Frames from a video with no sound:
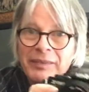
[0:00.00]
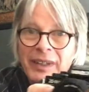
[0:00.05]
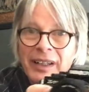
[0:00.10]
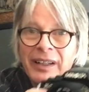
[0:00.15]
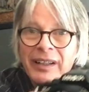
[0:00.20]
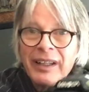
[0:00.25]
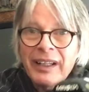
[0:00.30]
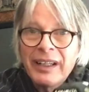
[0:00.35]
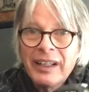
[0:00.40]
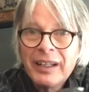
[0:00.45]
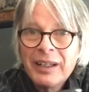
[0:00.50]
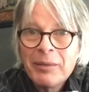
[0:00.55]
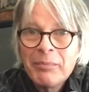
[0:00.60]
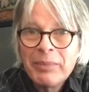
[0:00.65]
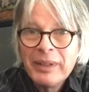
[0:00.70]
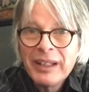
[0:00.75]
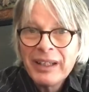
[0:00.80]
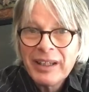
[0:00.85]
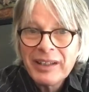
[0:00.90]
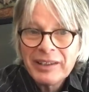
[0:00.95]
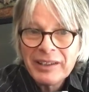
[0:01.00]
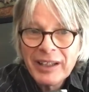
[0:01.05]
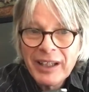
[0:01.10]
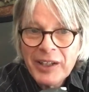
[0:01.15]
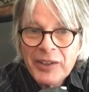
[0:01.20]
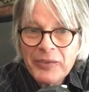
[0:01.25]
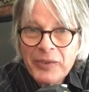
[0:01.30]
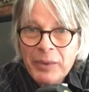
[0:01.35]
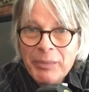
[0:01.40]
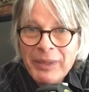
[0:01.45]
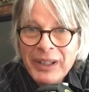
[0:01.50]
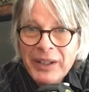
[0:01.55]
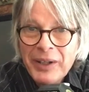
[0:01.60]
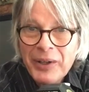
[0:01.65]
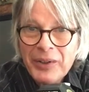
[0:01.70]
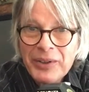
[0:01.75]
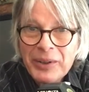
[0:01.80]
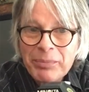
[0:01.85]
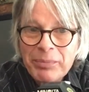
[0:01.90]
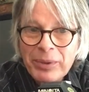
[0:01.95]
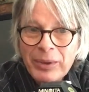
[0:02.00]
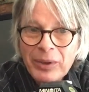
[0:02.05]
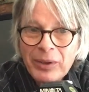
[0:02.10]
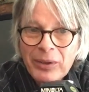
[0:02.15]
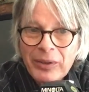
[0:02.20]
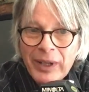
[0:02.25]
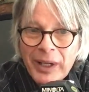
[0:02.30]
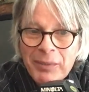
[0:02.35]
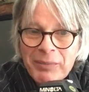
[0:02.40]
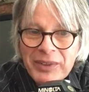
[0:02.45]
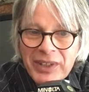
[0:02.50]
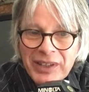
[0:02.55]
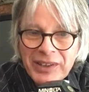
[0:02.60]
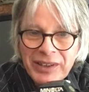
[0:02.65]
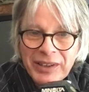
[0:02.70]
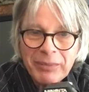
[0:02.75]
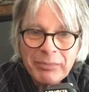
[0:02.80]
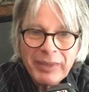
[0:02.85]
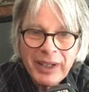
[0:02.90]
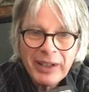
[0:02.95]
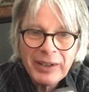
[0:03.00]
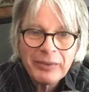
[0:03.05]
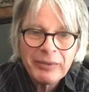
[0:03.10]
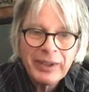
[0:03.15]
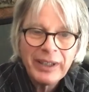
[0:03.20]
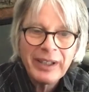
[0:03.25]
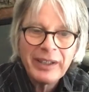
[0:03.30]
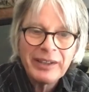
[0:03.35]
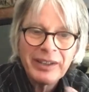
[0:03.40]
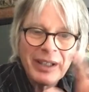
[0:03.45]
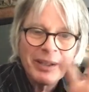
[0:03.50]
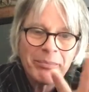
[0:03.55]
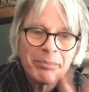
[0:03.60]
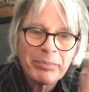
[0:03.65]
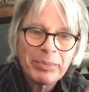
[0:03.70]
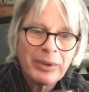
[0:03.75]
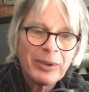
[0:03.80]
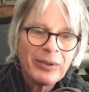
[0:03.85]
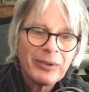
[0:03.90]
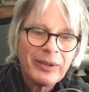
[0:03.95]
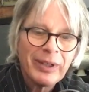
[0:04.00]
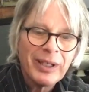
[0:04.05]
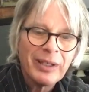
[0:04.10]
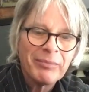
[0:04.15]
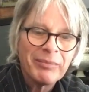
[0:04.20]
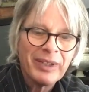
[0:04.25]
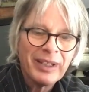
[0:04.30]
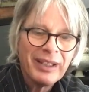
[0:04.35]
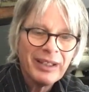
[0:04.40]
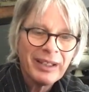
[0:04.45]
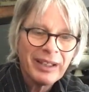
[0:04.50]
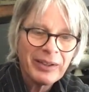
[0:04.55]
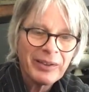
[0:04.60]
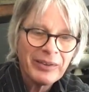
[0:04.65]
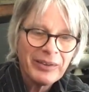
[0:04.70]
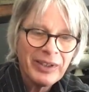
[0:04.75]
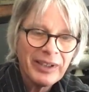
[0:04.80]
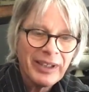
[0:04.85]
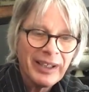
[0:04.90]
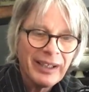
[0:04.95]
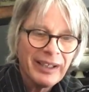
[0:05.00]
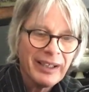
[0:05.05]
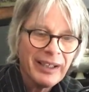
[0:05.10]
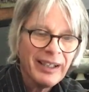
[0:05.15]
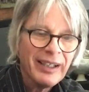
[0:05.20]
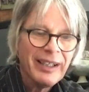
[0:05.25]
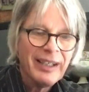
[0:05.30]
The MPS stands for Minolta Program System, by the way. It's that program that goes in there.